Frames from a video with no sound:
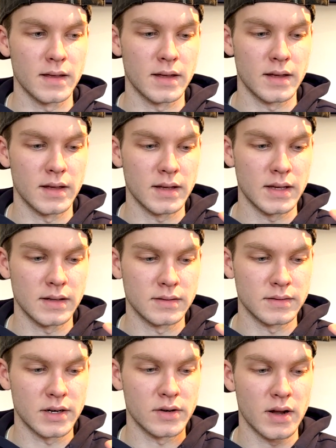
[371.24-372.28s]
uh,
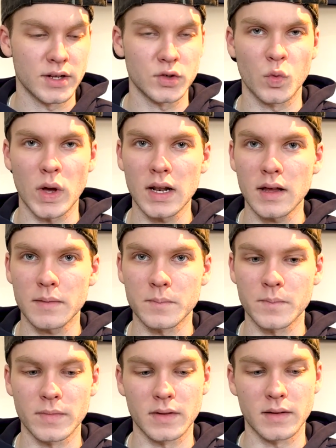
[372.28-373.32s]
in there as well.
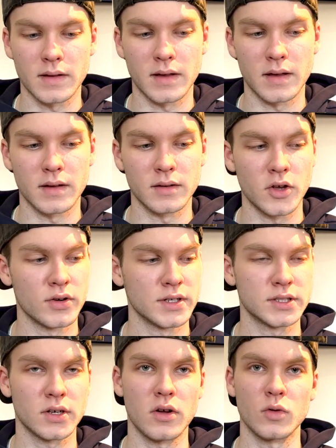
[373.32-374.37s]
Uh,
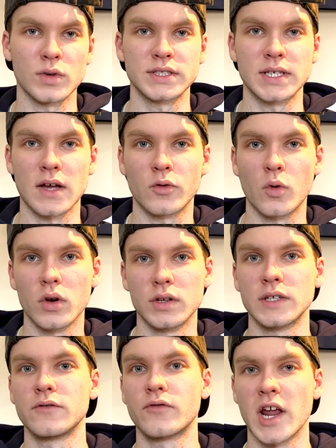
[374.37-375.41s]
Yonex always have
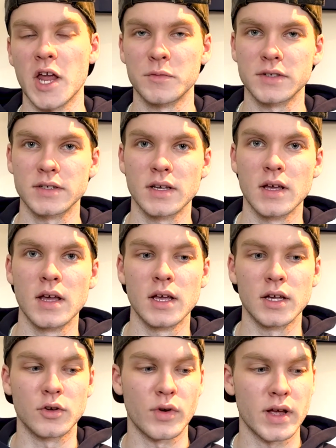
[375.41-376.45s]
quality frames,
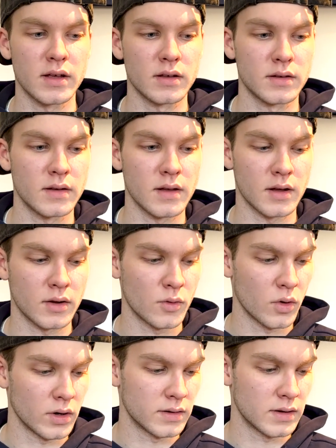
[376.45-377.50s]
great uh,
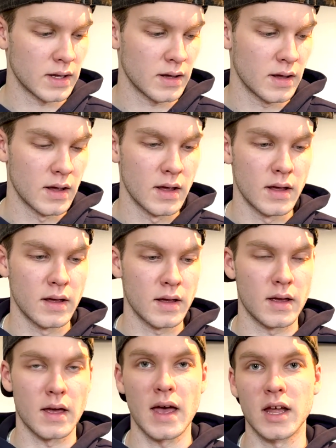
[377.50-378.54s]
quality,
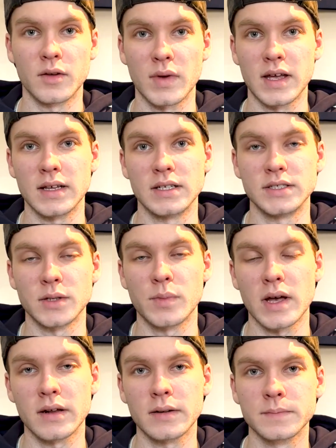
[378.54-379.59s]
uh, handmade in
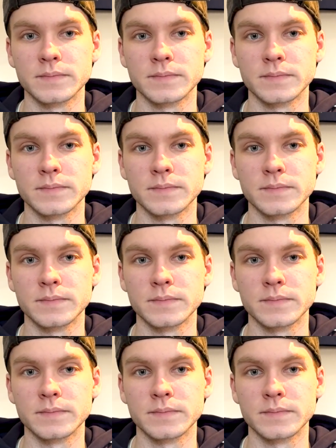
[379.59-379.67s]
Japan,